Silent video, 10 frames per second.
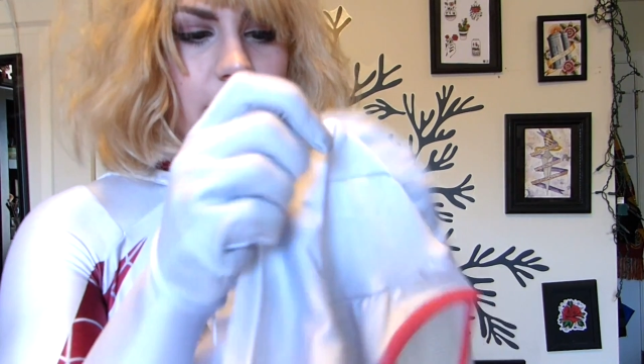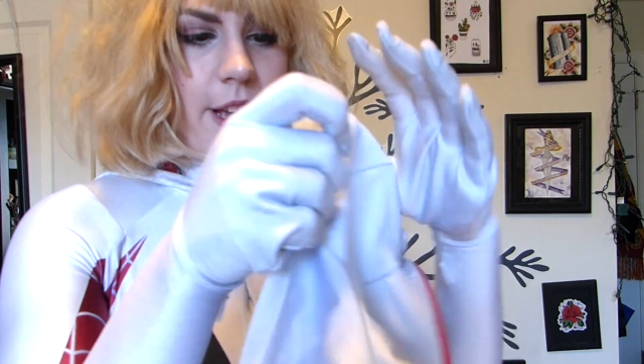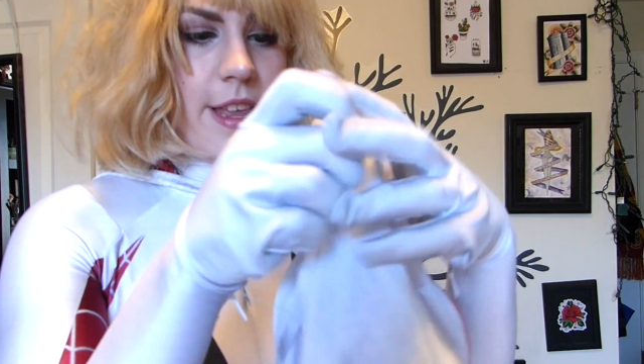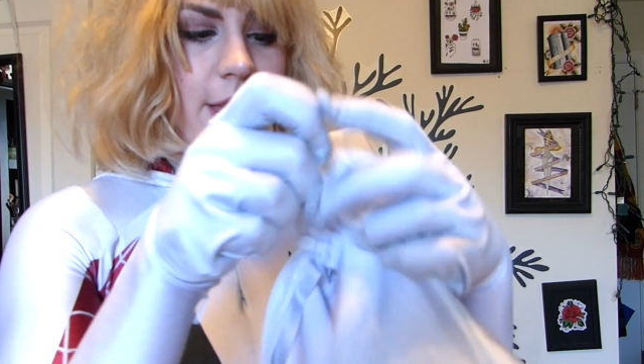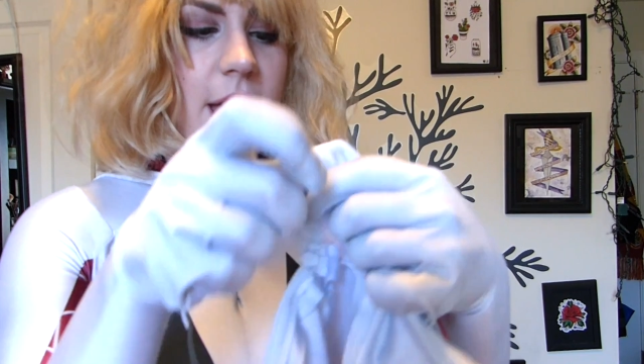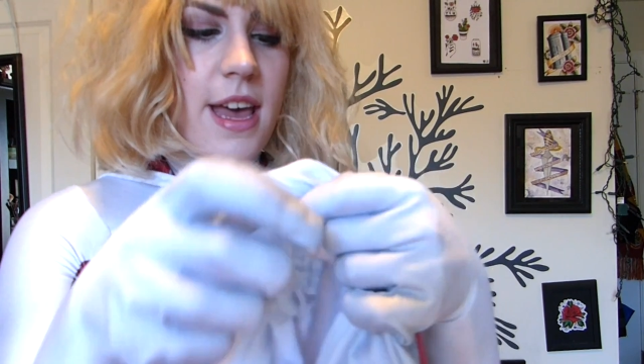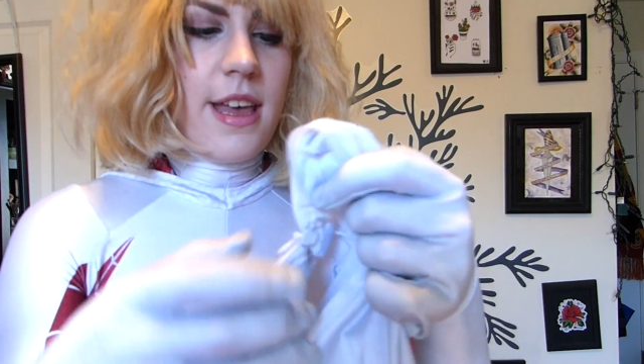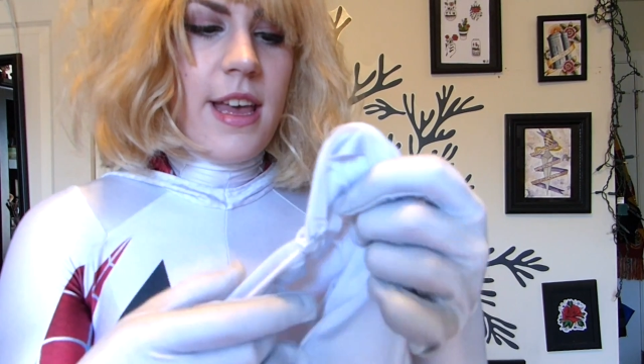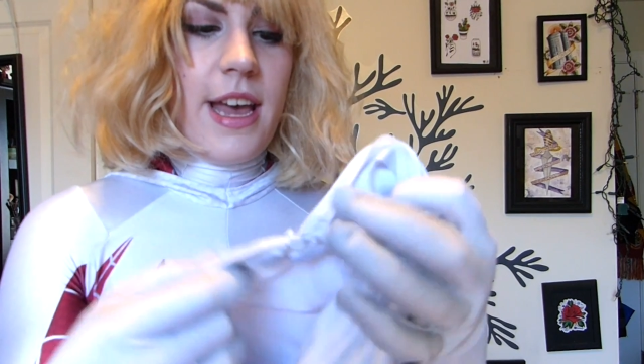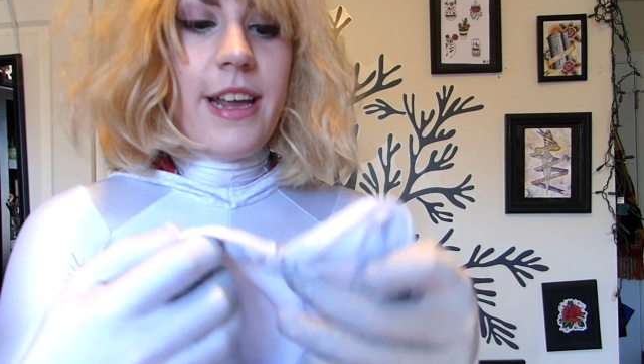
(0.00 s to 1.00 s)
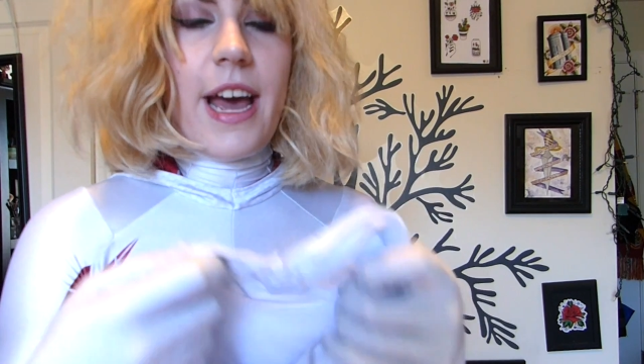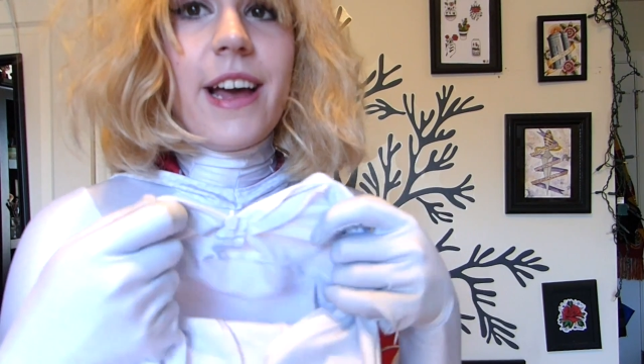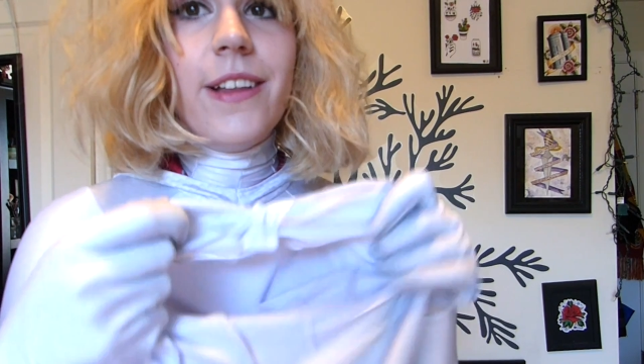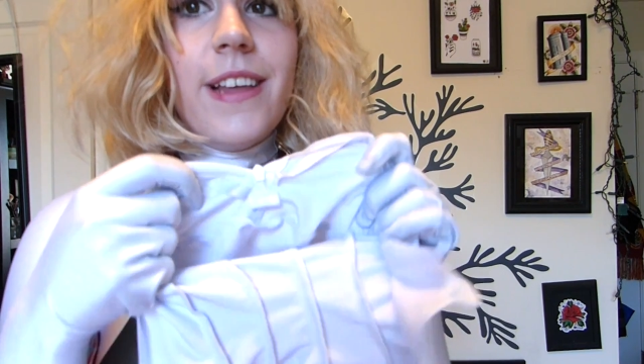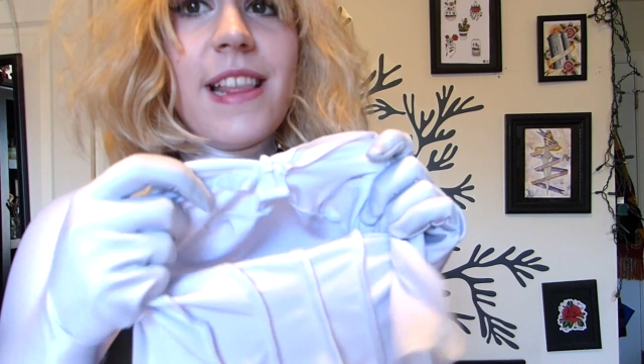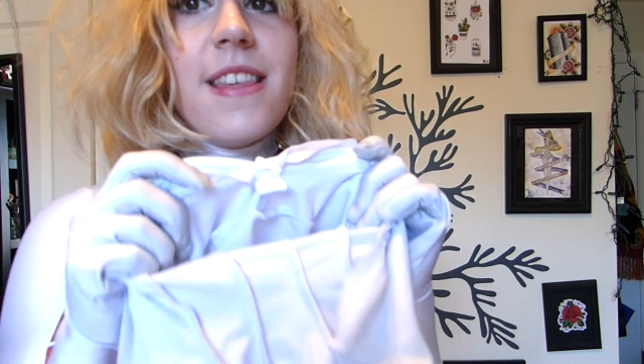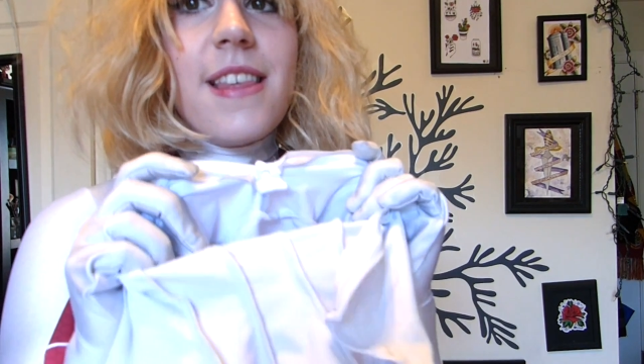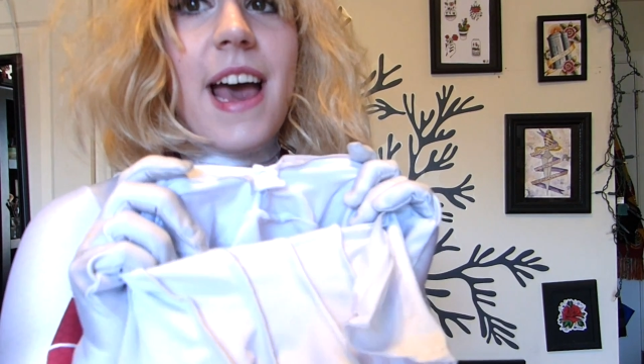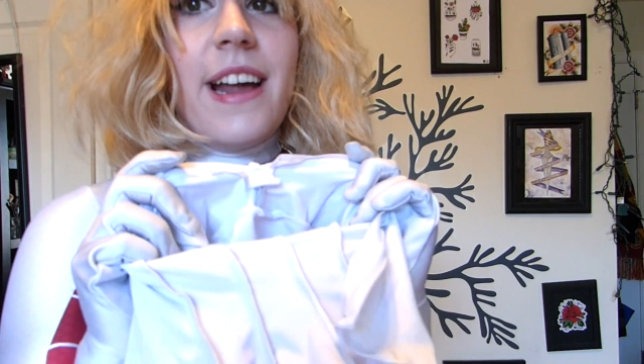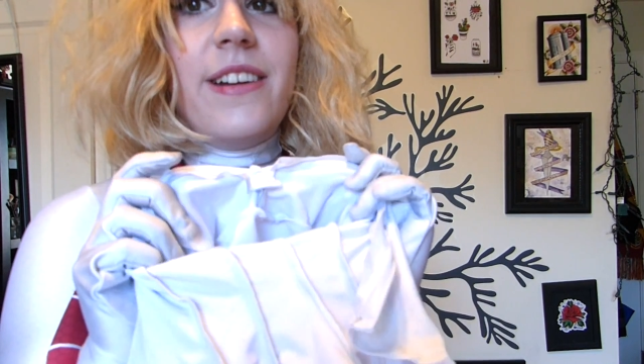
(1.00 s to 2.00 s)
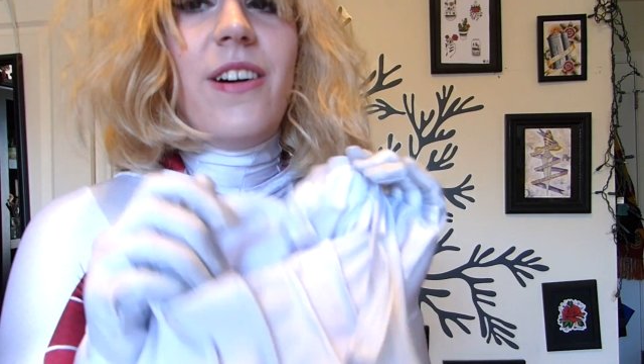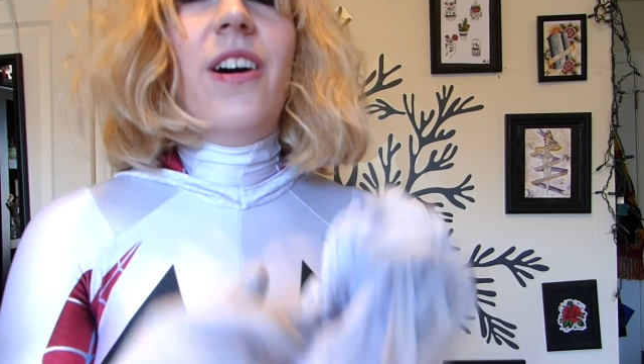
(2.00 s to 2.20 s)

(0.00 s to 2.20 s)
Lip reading: like that. And I got lenses added